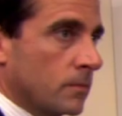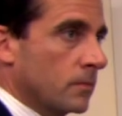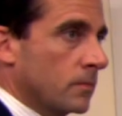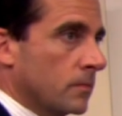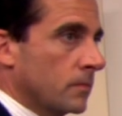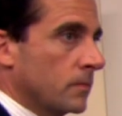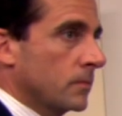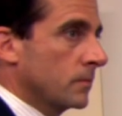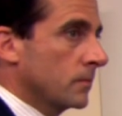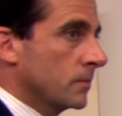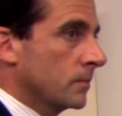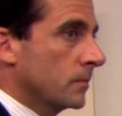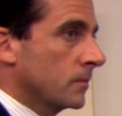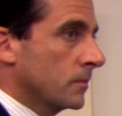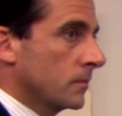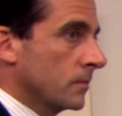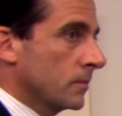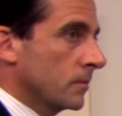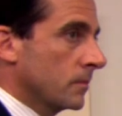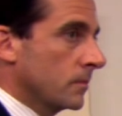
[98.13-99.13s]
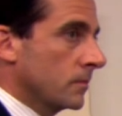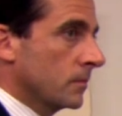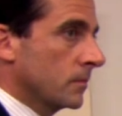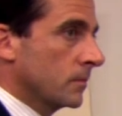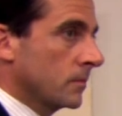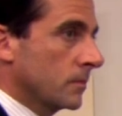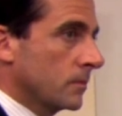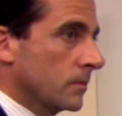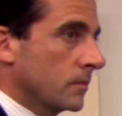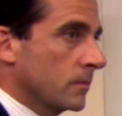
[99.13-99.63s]

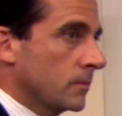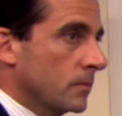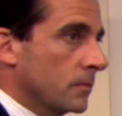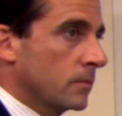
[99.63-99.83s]
(no one is talking)